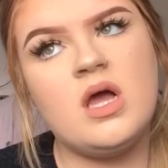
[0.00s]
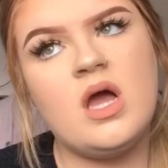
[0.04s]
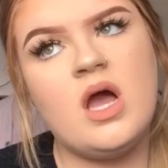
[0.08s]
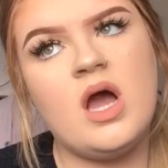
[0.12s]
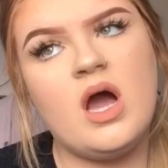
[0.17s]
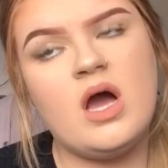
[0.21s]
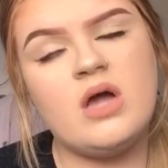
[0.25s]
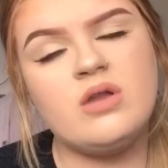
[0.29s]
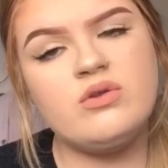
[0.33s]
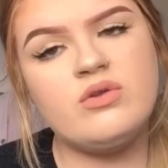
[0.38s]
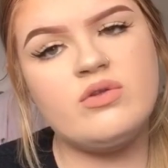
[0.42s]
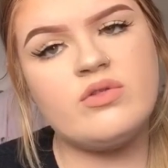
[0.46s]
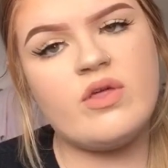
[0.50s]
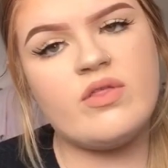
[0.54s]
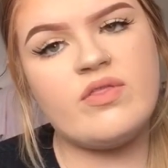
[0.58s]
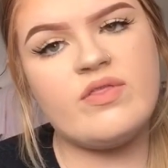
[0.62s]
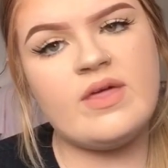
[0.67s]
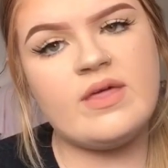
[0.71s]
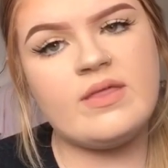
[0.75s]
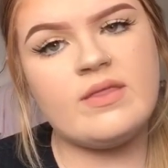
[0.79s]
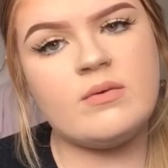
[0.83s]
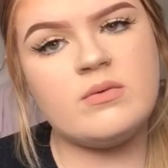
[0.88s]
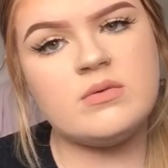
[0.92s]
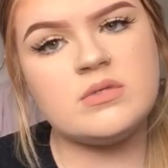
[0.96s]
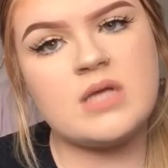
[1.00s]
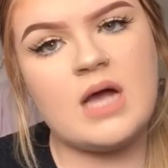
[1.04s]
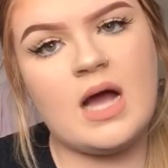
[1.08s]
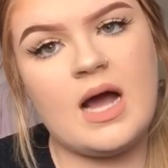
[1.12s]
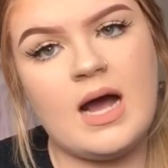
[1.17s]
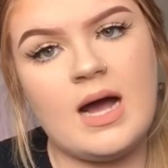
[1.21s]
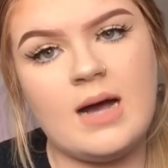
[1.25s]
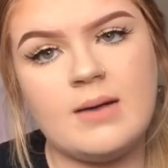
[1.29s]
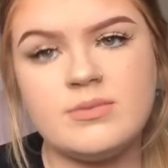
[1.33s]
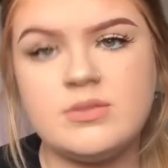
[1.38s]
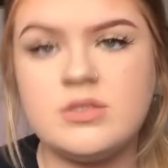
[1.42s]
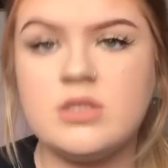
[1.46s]
another thing that was
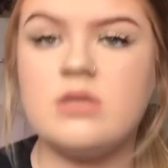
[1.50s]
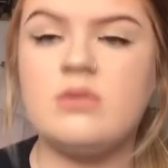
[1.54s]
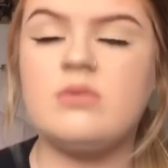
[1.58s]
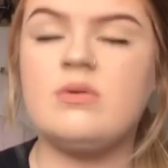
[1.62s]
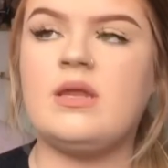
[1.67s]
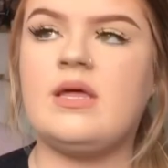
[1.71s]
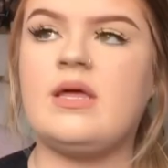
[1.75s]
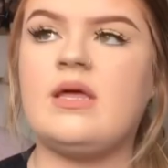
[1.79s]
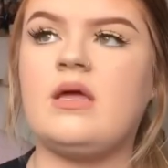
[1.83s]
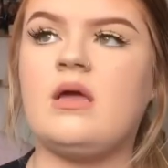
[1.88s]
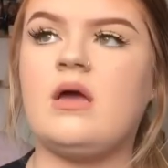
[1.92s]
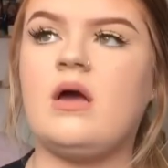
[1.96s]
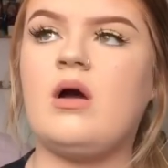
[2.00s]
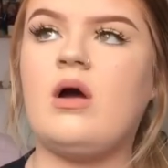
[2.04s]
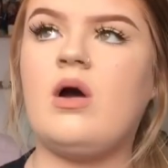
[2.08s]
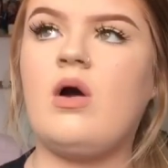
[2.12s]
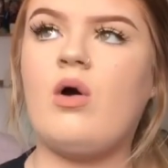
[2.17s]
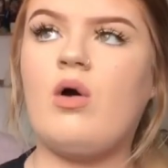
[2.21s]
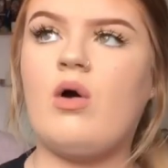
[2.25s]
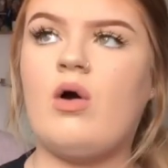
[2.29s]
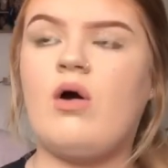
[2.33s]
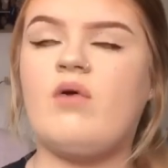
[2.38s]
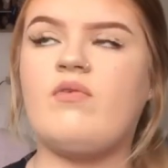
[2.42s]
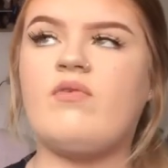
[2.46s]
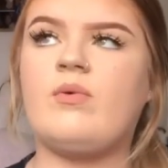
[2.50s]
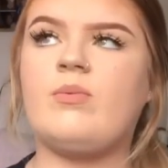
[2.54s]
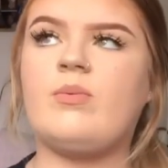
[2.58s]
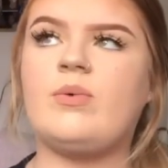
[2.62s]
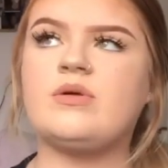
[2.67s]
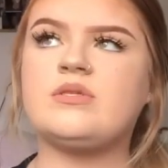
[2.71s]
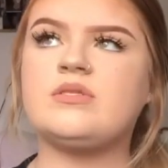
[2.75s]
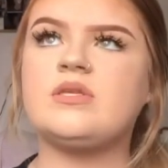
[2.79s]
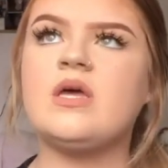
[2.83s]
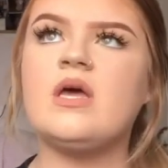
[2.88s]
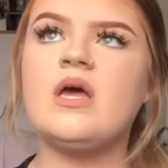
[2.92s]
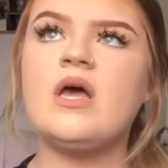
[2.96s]
absolutely awful
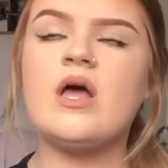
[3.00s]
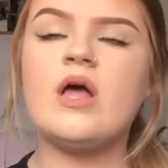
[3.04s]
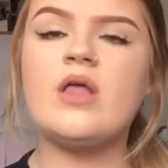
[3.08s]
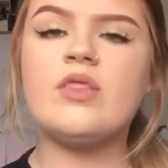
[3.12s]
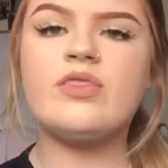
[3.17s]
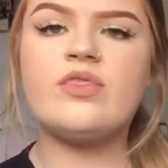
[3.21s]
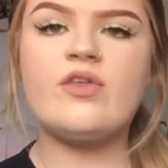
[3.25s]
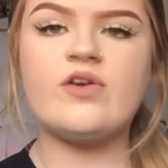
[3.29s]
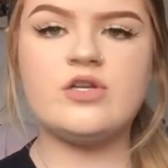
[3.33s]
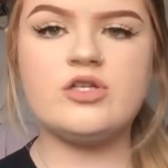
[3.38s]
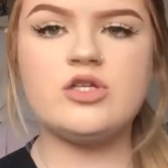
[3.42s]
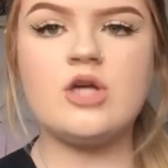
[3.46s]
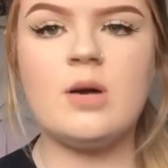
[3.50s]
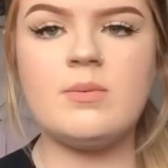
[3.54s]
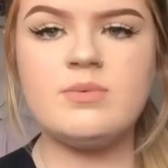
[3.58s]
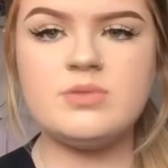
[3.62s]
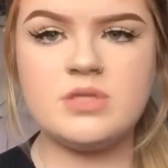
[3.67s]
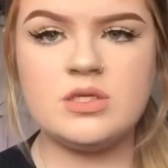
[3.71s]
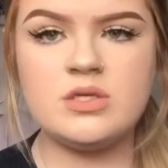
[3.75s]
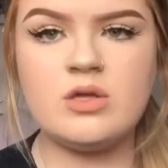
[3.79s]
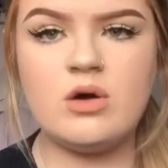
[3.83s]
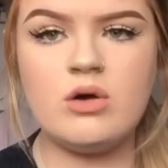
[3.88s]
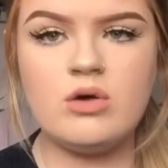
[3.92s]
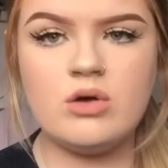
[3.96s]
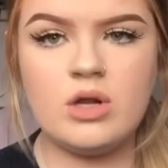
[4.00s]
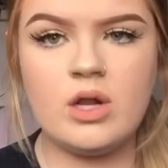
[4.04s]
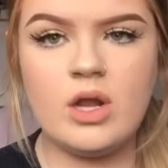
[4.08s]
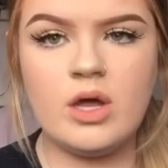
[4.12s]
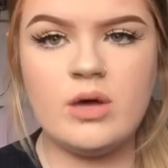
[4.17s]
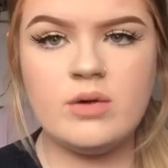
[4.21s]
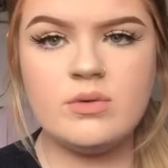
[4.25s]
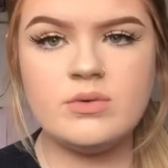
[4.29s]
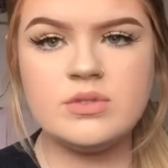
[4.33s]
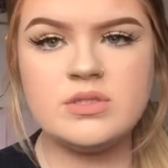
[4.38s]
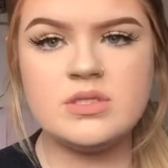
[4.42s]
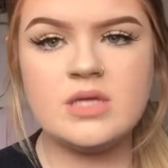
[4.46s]
was the shops had all
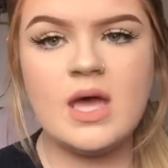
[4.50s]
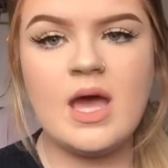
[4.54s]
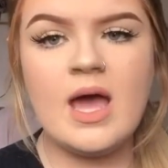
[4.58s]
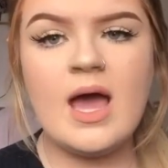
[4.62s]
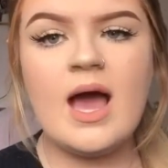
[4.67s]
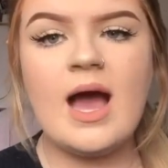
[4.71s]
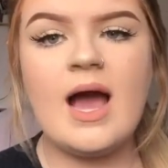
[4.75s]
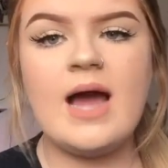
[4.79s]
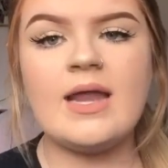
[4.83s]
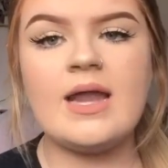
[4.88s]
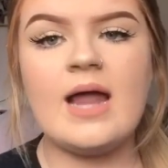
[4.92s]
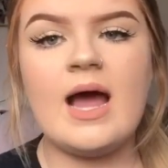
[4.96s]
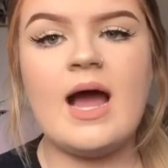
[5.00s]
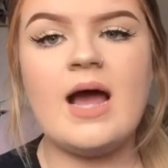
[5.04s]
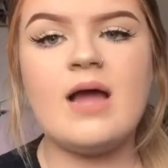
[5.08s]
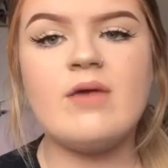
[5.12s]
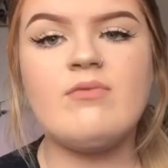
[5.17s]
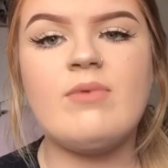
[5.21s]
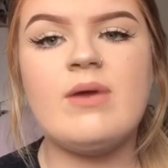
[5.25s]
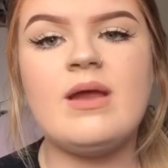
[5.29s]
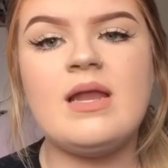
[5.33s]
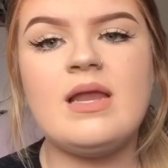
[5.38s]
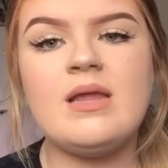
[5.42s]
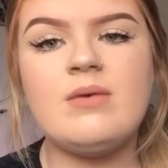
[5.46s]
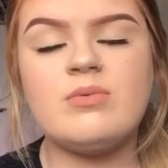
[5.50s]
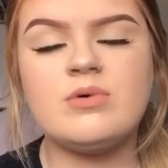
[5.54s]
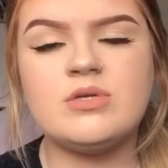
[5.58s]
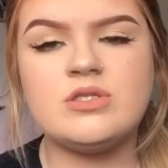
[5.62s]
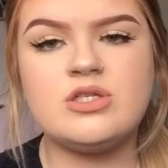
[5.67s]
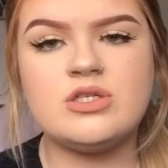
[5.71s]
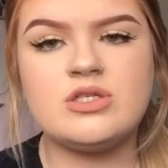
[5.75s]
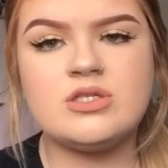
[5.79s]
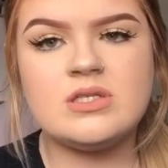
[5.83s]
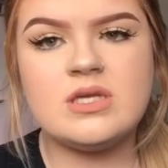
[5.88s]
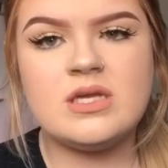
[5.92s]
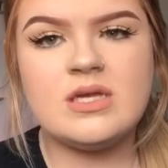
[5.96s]
closed, and I really was
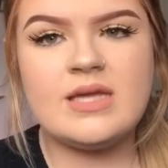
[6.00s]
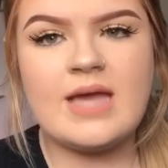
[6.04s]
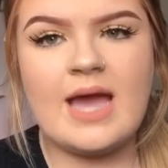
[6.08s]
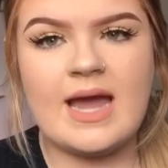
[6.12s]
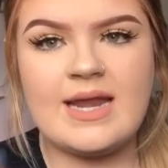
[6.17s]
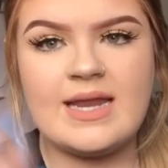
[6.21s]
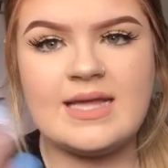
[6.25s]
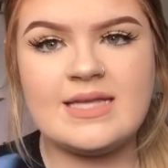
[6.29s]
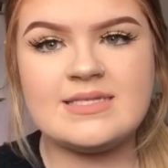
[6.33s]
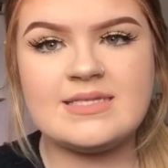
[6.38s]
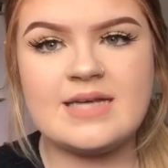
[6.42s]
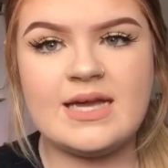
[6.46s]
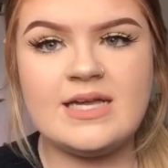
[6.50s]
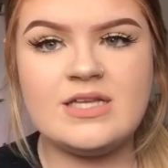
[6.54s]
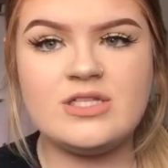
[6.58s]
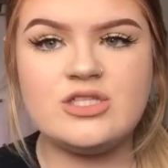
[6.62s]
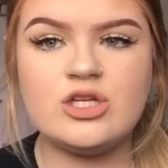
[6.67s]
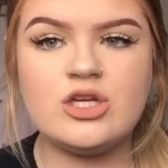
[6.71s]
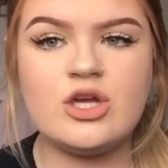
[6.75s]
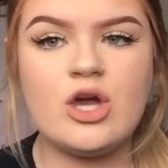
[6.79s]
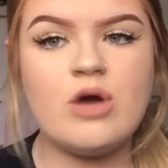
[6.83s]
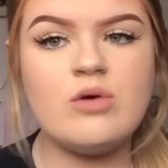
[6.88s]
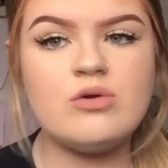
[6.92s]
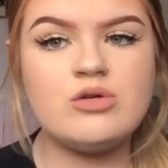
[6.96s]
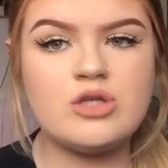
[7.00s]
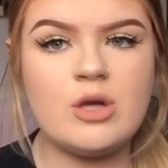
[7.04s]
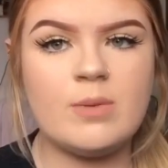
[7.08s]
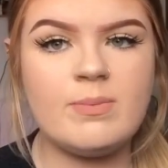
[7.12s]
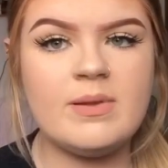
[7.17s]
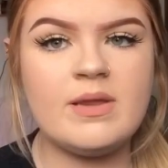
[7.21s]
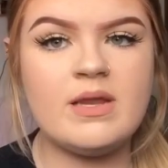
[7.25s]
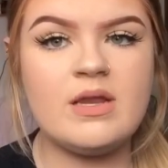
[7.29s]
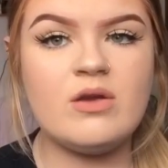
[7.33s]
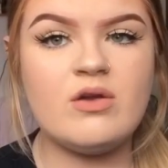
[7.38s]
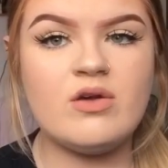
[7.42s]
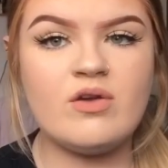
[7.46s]
just getting excited to go
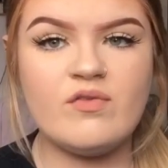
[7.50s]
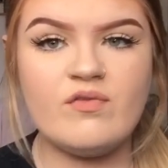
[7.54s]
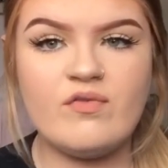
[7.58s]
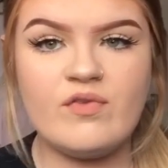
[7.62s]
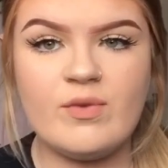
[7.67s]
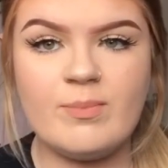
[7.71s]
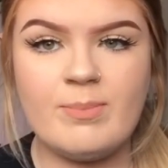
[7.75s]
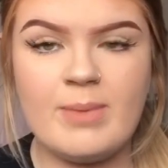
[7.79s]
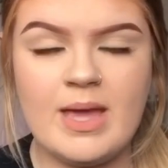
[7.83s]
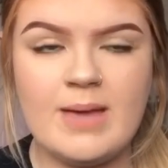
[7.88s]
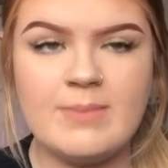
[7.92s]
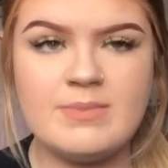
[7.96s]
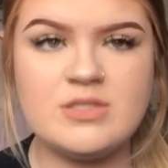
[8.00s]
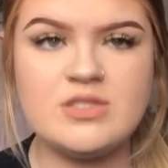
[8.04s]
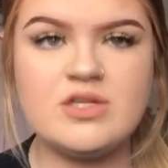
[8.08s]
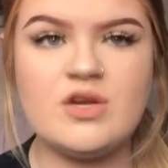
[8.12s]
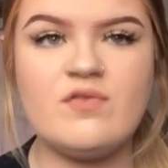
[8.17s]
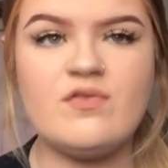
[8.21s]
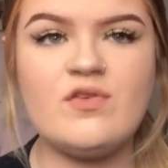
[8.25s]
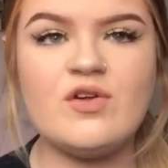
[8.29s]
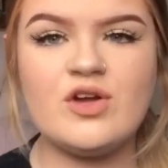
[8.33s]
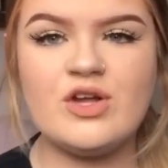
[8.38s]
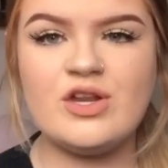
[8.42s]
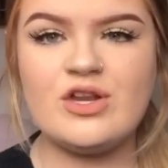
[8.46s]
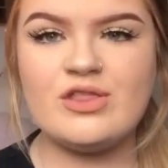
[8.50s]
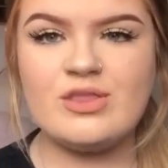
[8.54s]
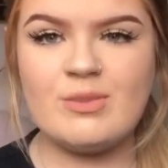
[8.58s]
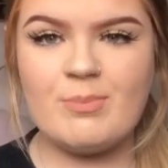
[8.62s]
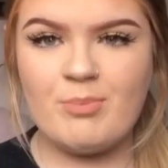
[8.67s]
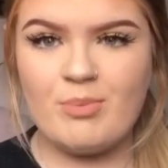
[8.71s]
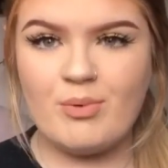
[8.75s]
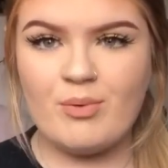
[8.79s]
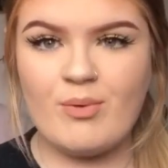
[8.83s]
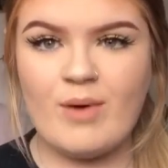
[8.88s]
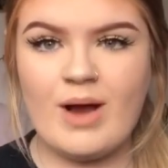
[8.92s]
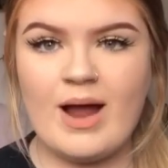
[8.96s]
shopping, looking for baby stuff, looking at the
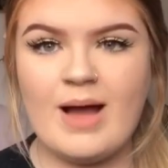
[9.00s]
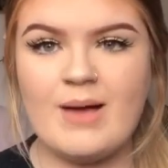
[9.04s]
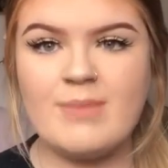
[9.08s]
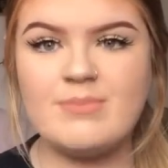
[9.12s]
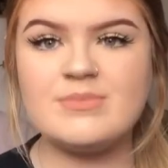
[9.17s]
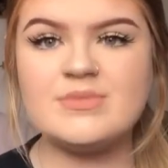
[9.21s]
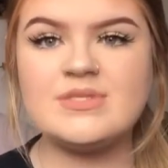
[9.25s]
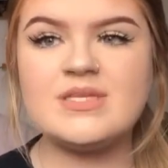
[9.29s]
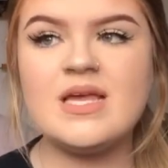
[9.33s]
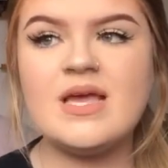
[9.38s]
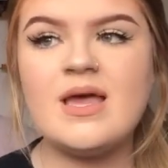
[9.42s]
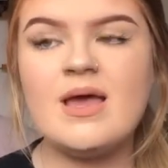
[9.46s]
prams.